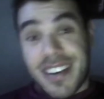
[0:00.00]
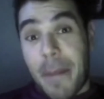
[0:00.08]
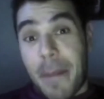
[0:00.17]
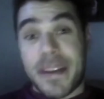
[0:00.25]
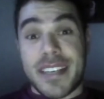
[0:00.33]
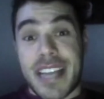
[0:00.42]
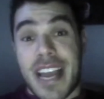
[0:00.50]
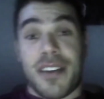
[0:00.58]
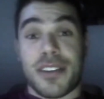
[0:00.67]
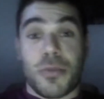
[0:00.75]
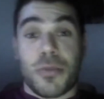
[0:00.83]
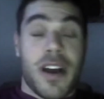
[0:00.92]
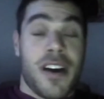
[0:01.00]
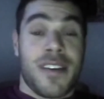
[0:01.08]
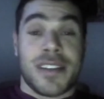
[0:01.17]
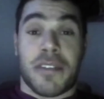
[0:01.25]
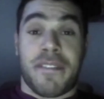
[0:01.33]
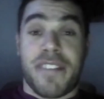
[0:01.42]
up and down as well
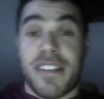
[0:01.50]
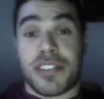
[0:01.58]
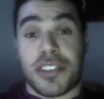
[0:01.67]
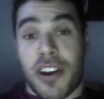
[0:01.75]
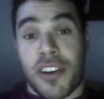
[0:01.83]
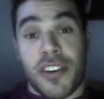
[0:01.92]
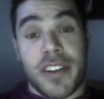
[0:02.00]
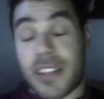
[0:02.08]
as the fifth starter.